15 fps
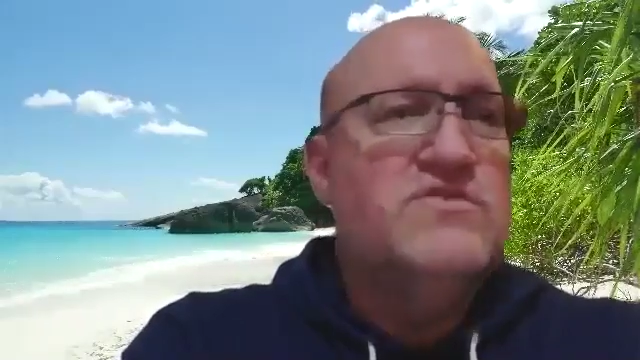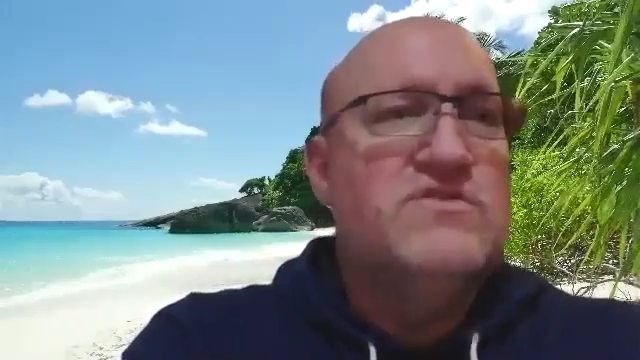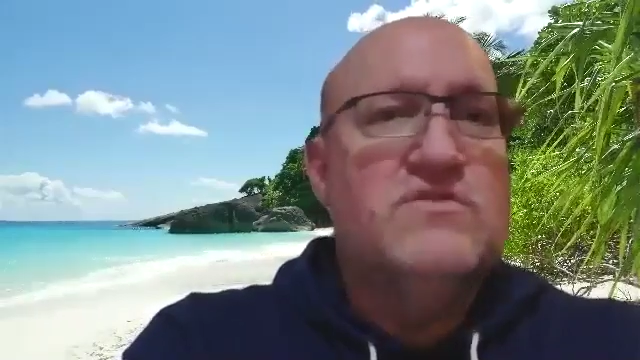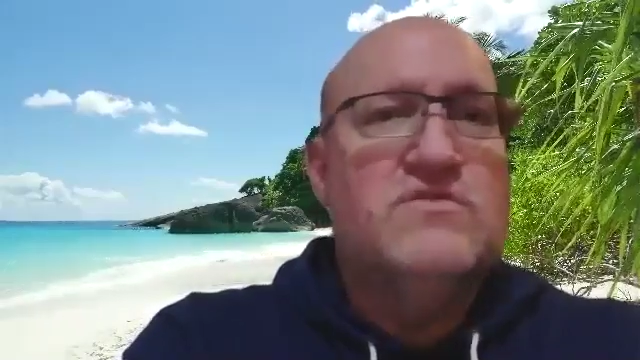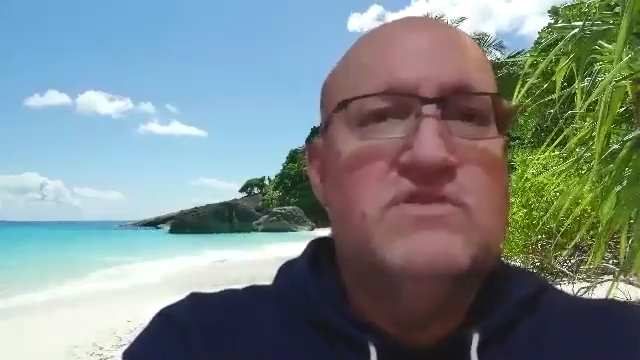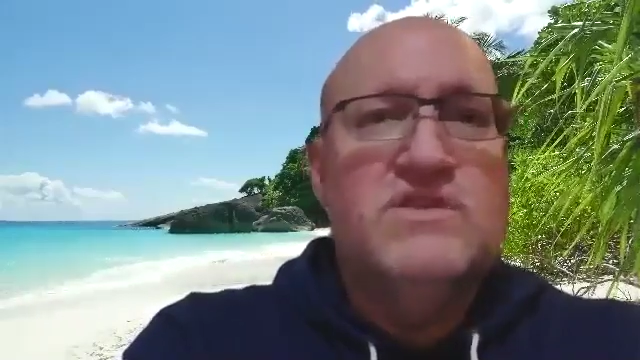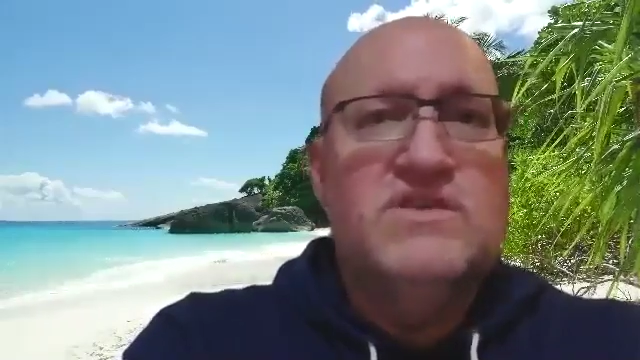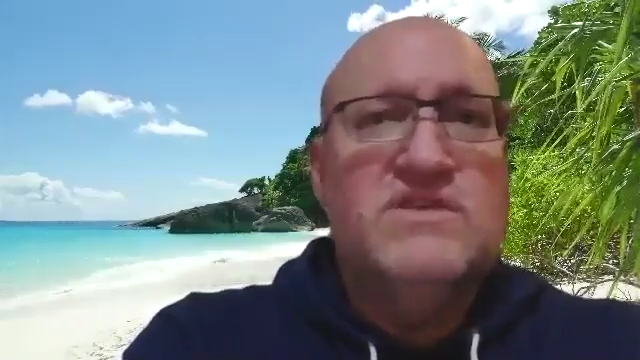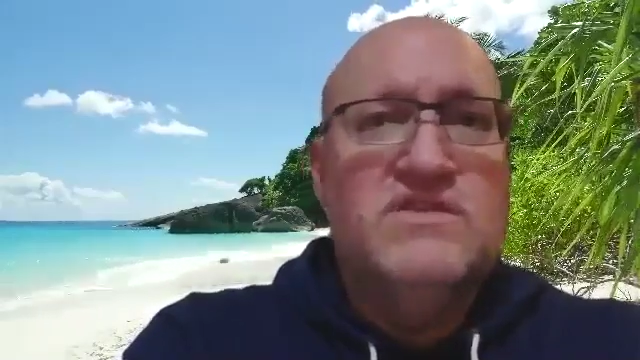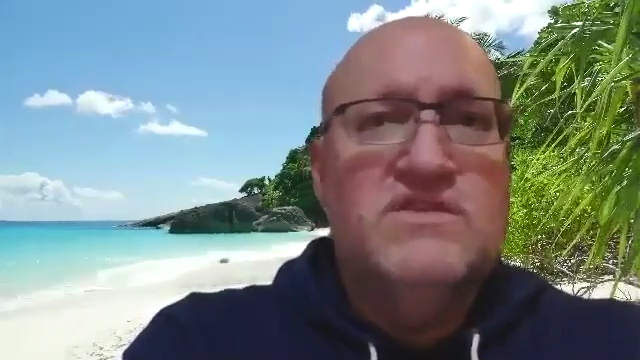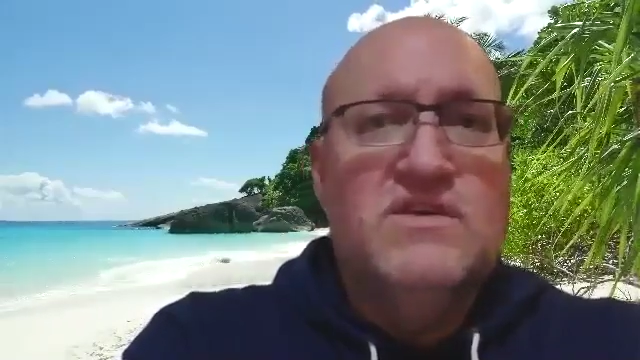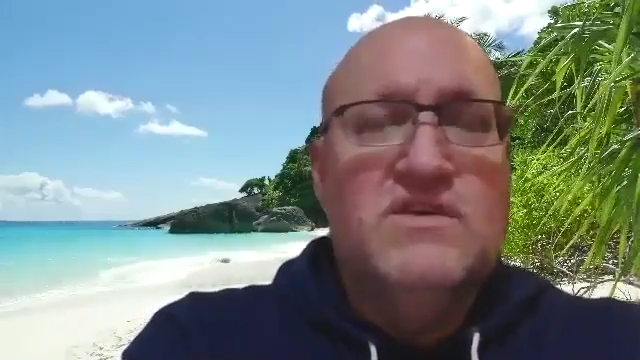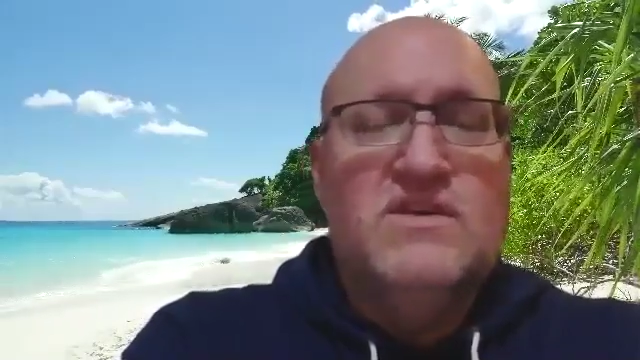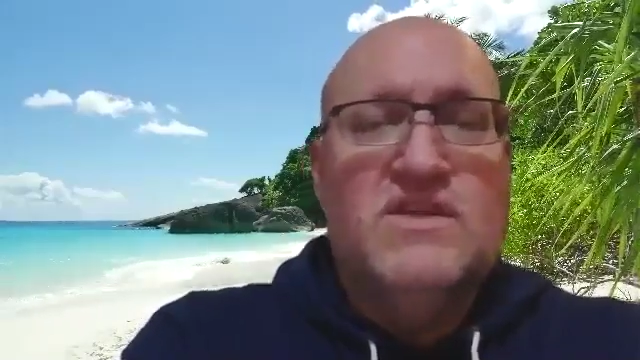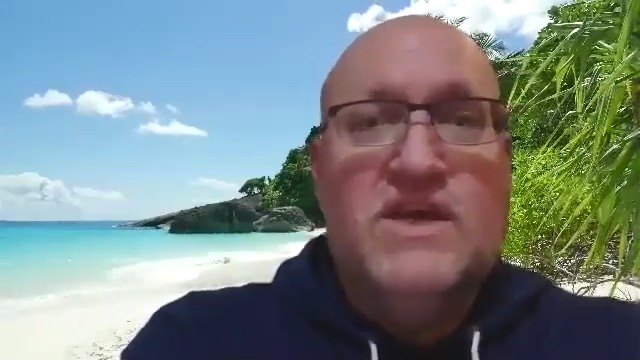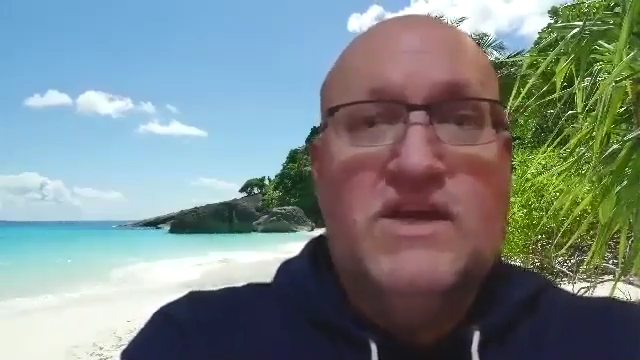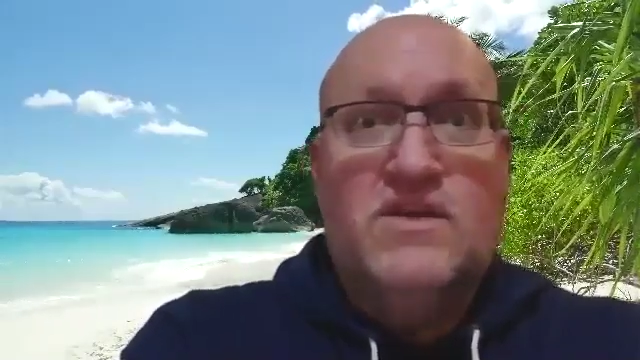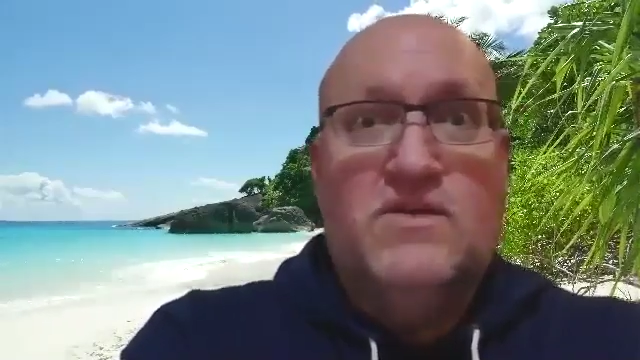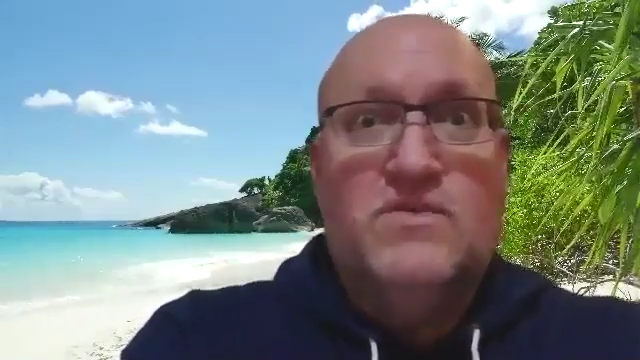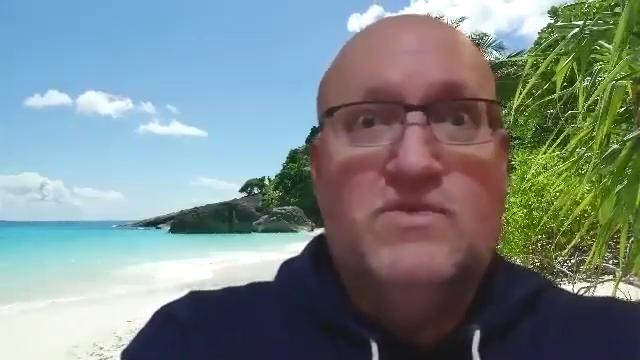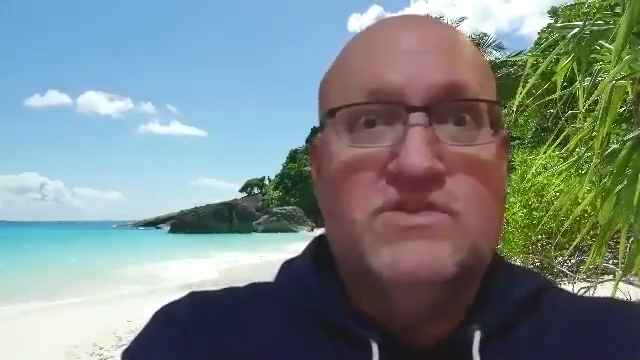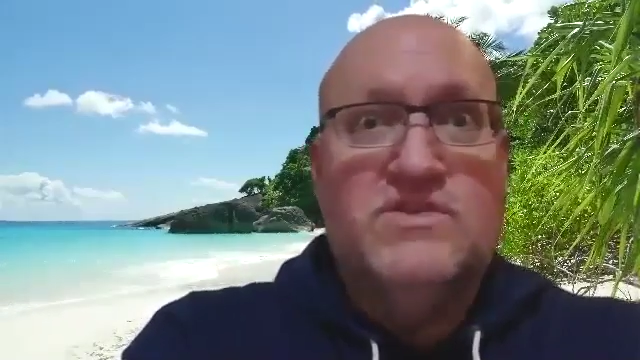stories like
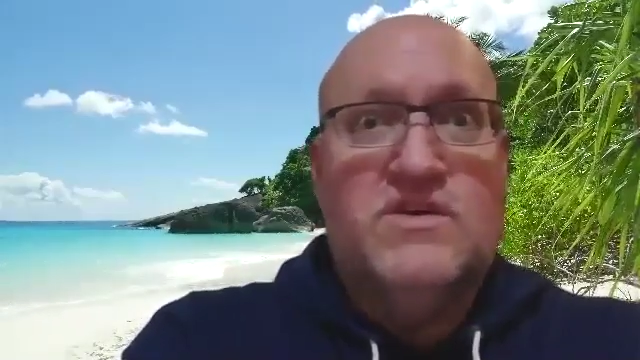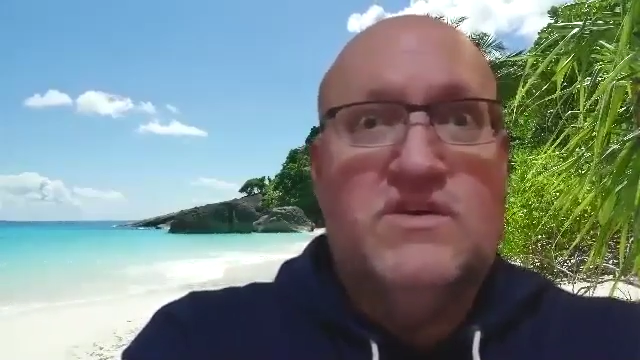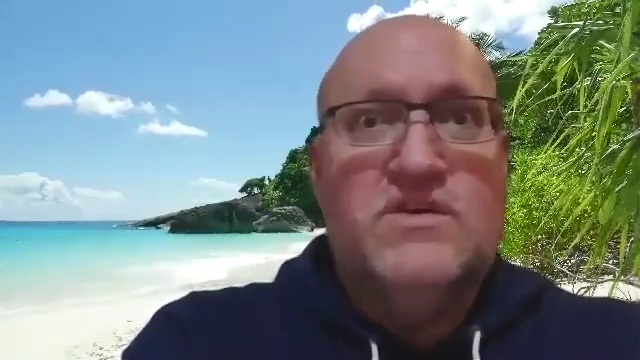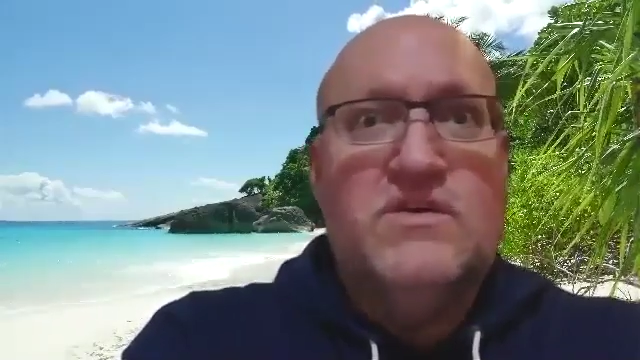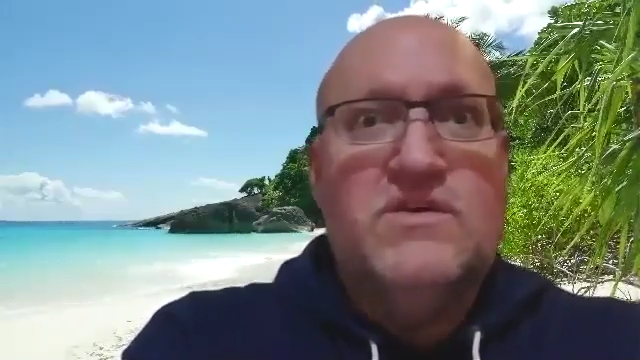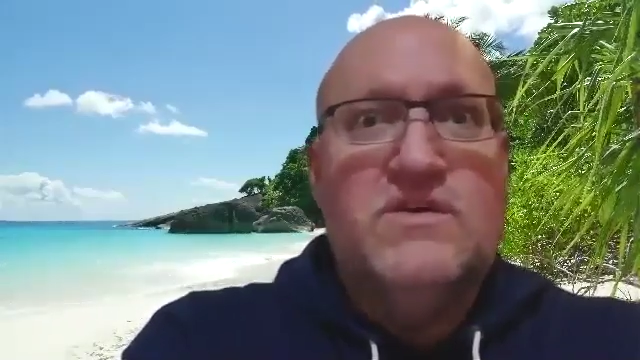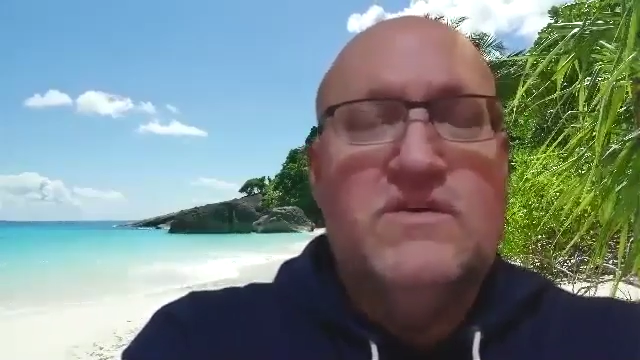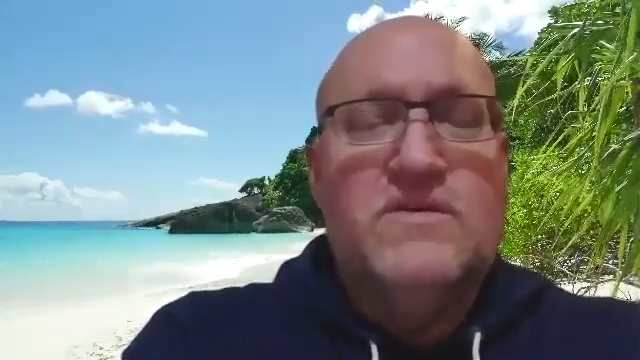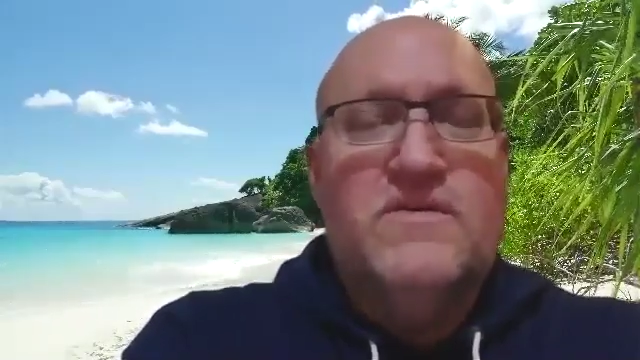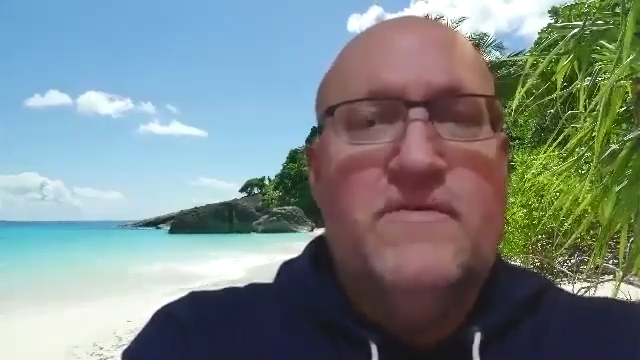Noah's Ark.